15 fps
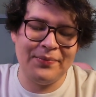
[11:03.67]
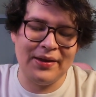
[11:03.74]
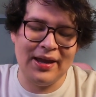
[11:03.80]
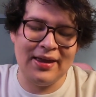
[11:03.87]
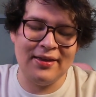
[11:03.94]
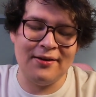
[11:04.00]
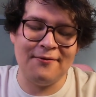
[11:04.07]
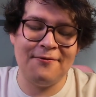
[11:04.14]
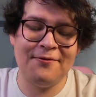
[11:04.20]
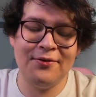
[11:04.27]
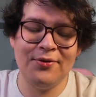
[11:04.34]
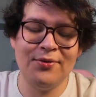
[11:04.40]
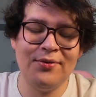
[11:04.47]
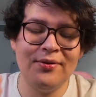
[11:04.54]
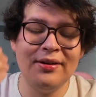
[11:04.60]
And then
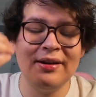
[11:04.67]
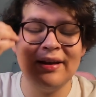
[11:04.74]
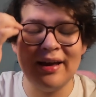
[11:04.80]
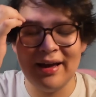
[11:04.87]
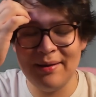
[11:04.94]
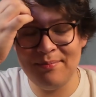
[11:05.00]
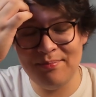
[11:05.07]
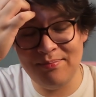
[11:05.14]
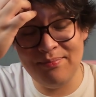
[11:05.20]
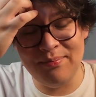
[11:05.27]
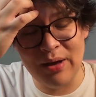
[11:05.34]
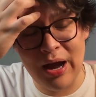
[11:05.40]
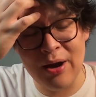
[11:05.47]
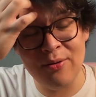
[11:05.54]
food, I